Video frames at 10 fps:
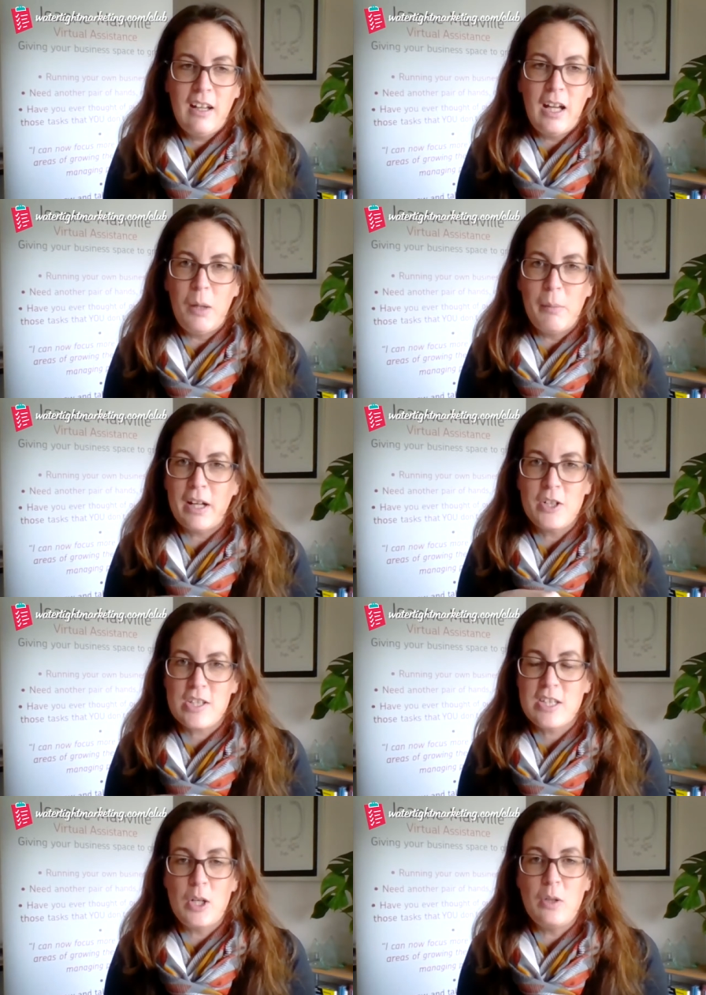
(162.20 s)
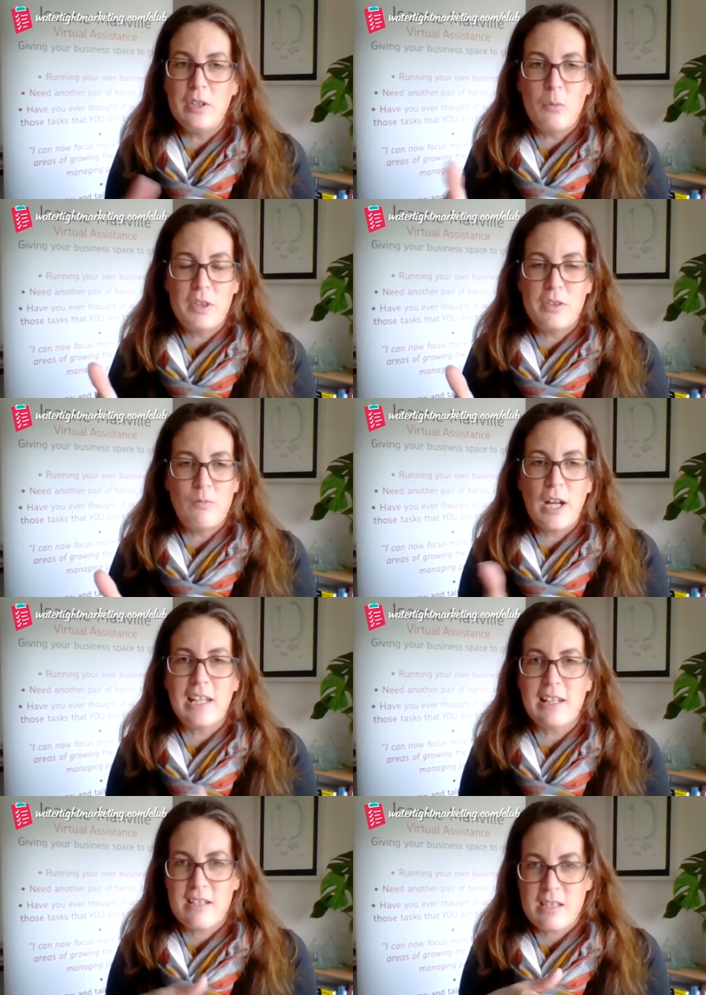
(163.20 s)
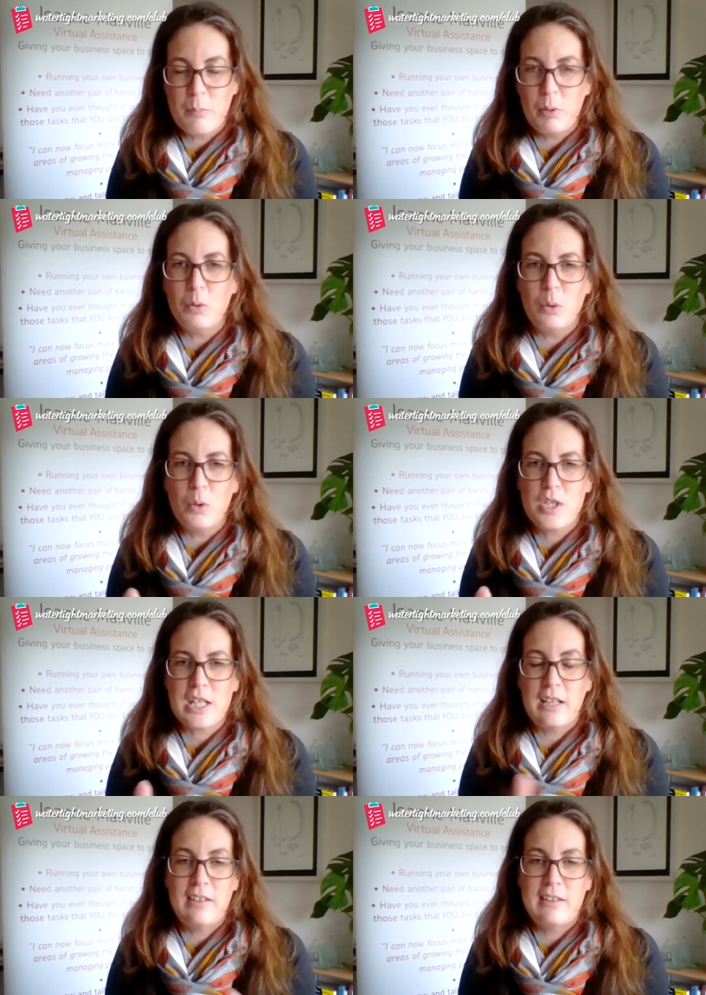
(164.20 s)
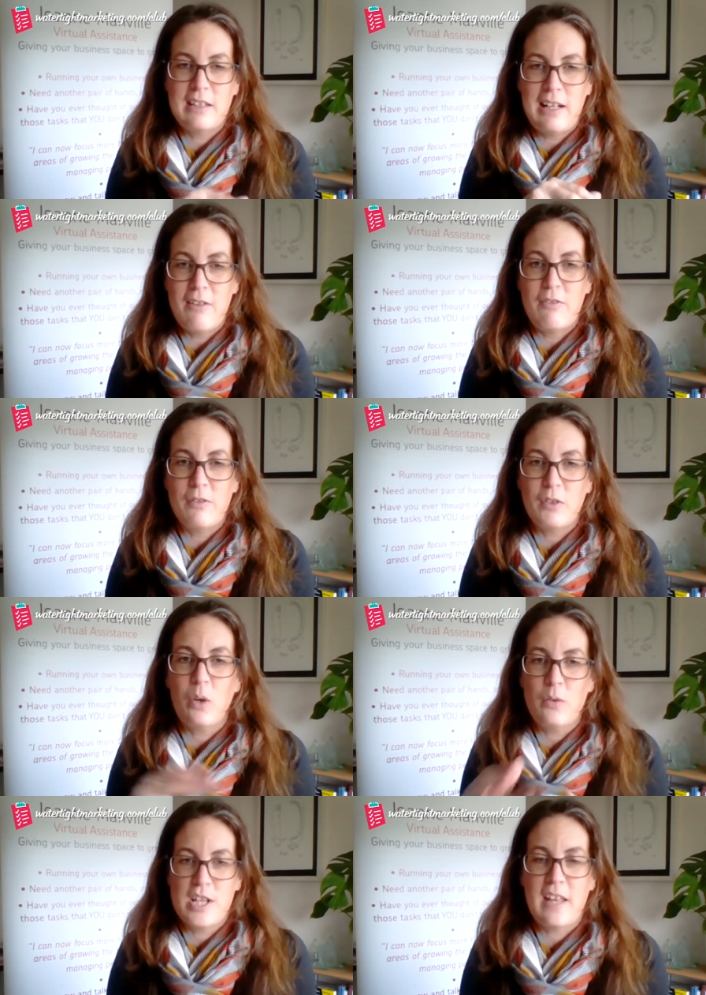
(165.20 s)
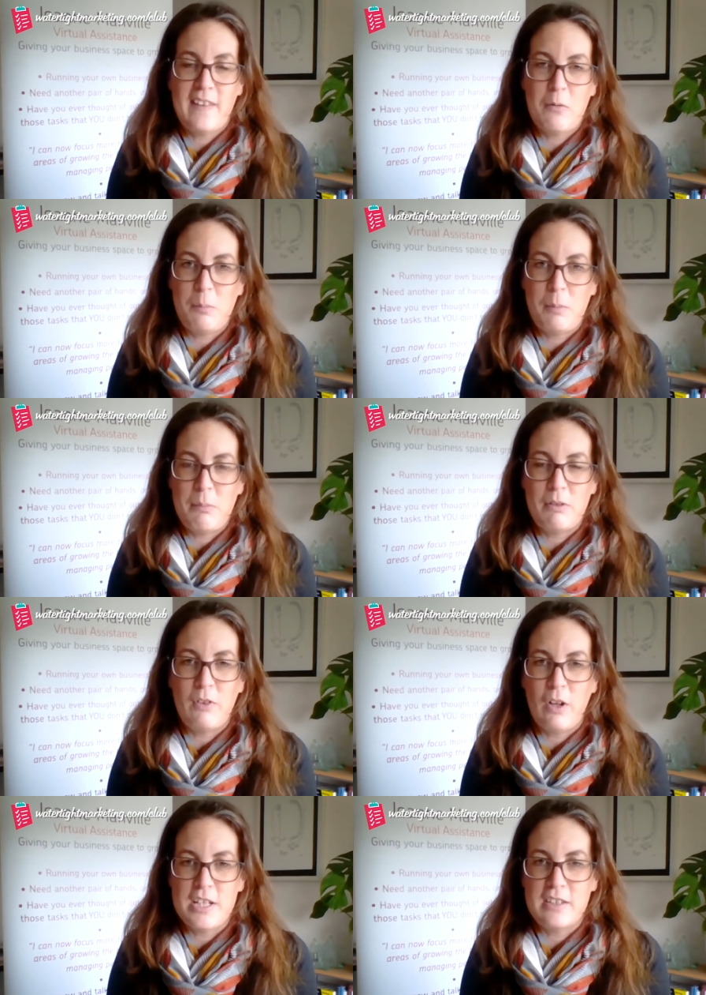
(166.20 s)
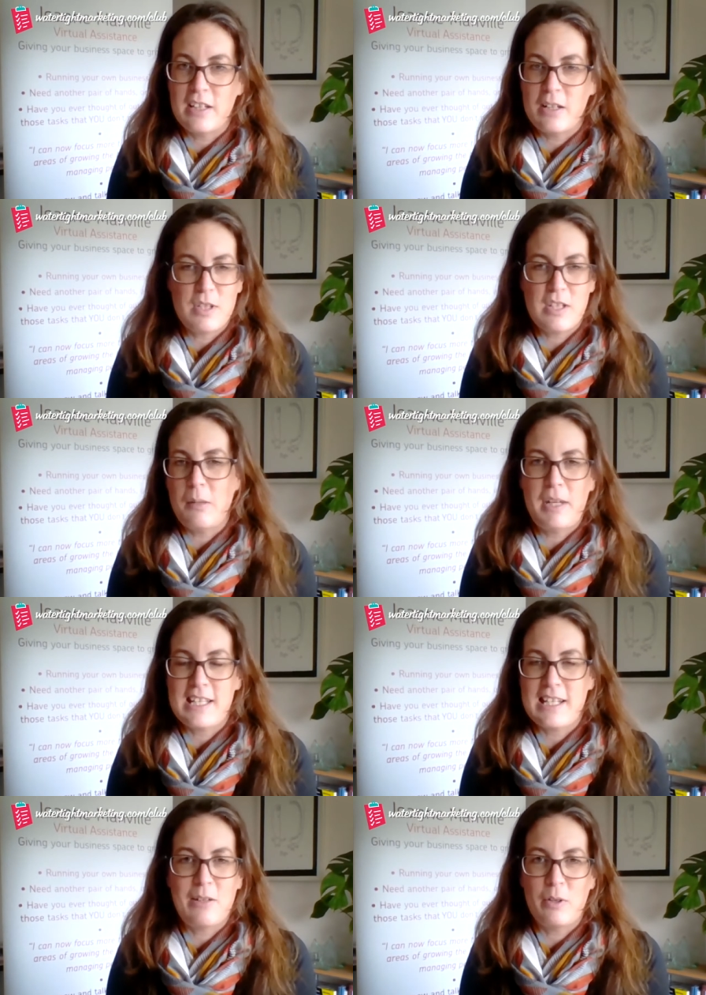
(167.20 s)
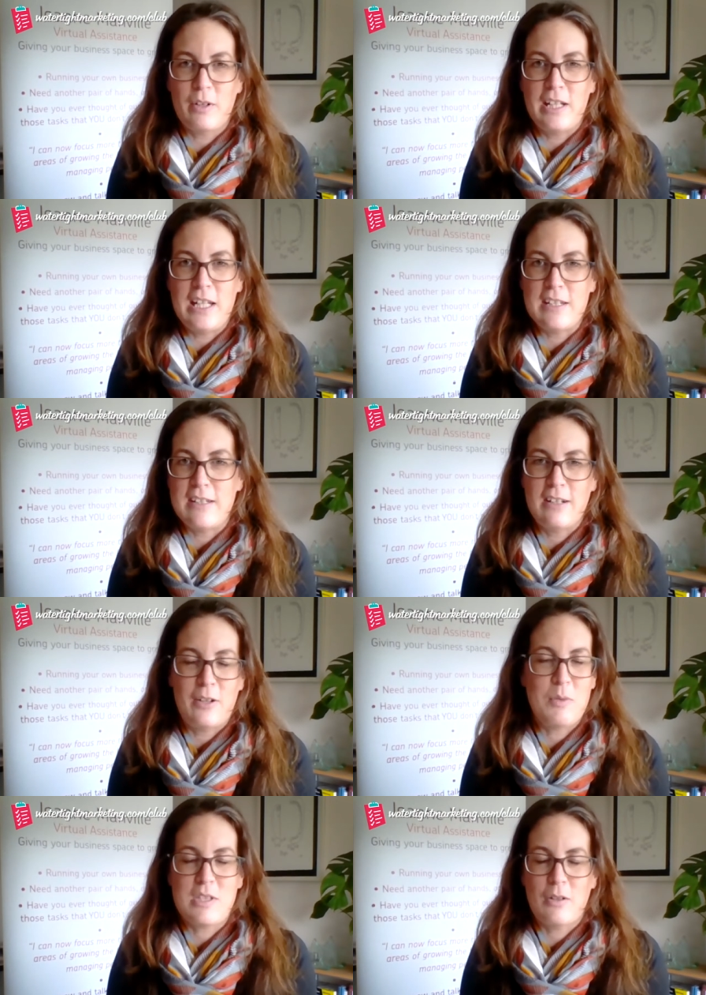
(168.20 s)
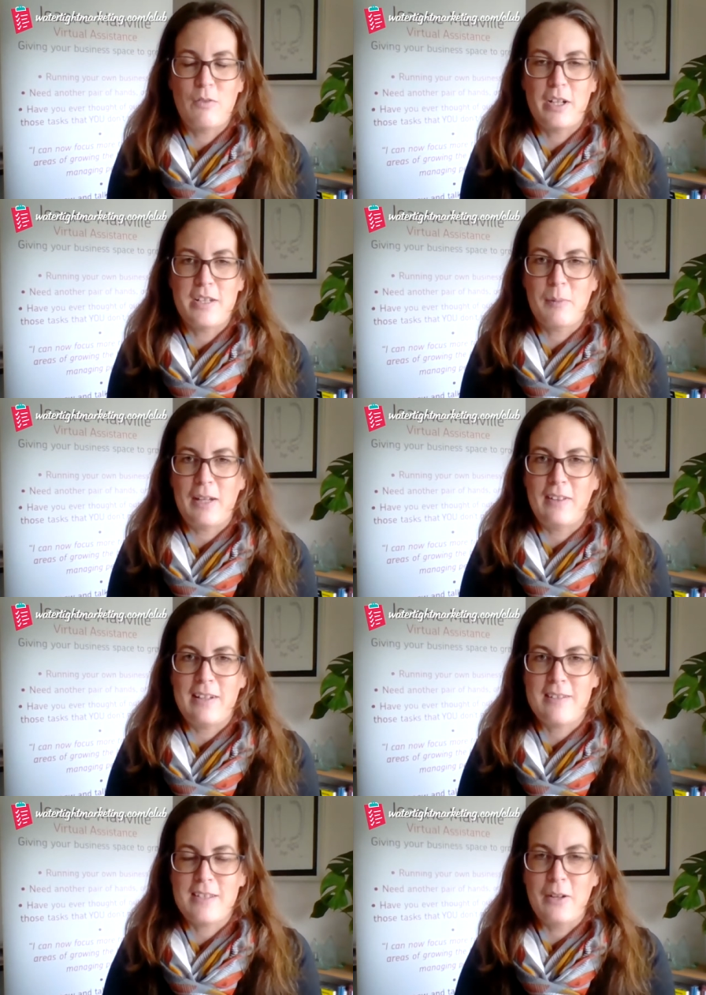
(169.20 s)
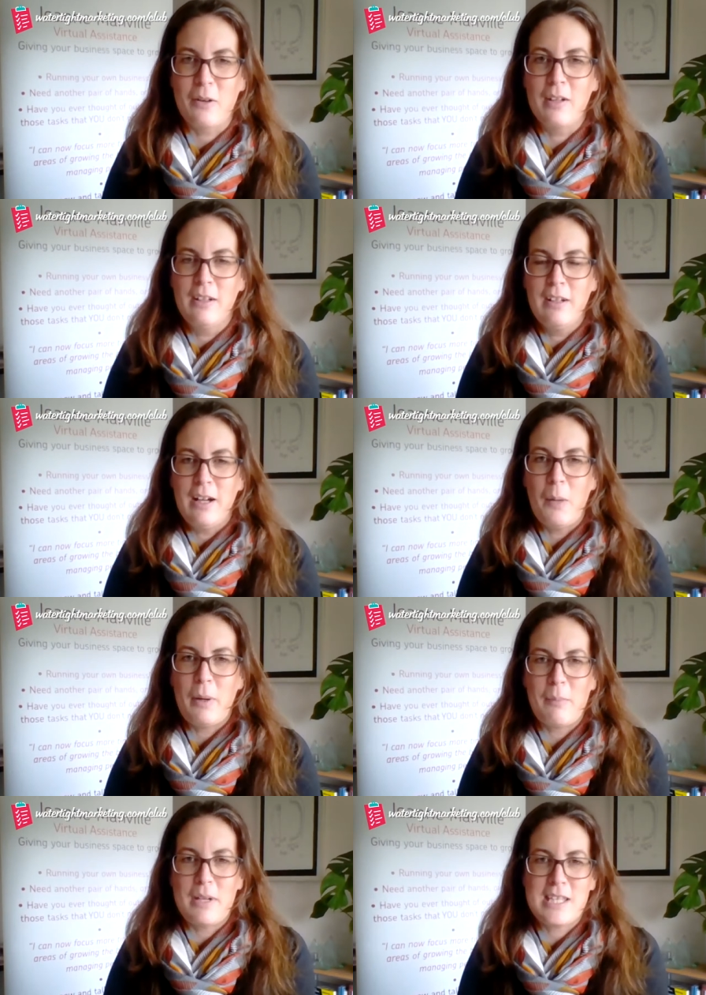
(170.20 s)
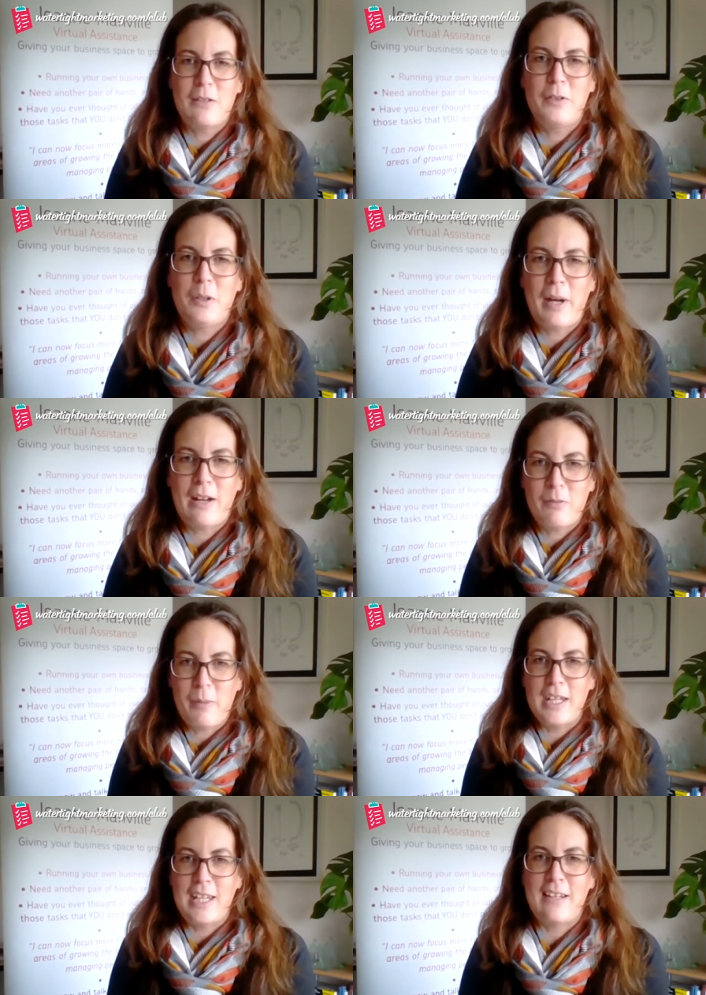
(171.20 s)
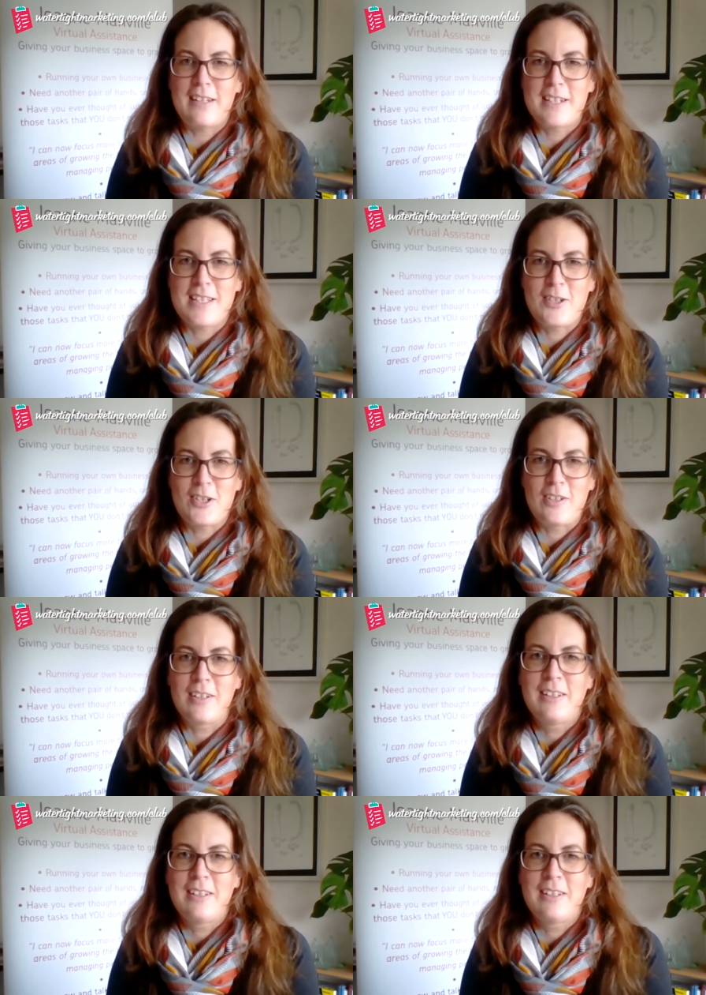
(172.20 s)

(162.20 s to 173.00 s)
Um, and I just knew that with the regular support and the level of content that would be provided, that it was going to be exactly what I needed. And I was so right about that. So I pat myself on the back for making that decision.